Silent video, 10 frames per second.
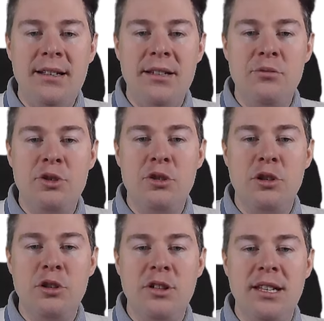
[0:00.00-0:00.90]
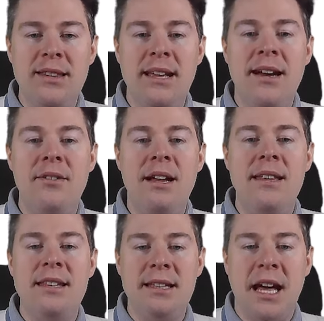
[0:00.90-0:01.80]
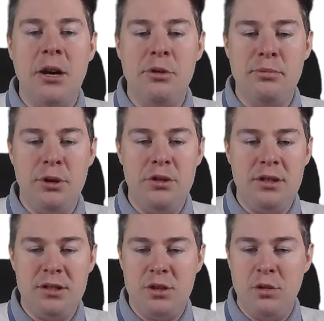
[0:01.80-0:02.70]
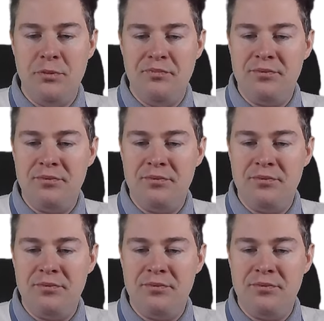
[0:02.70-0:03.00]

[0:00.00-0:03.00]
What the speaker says: it should look in there, and then the output. So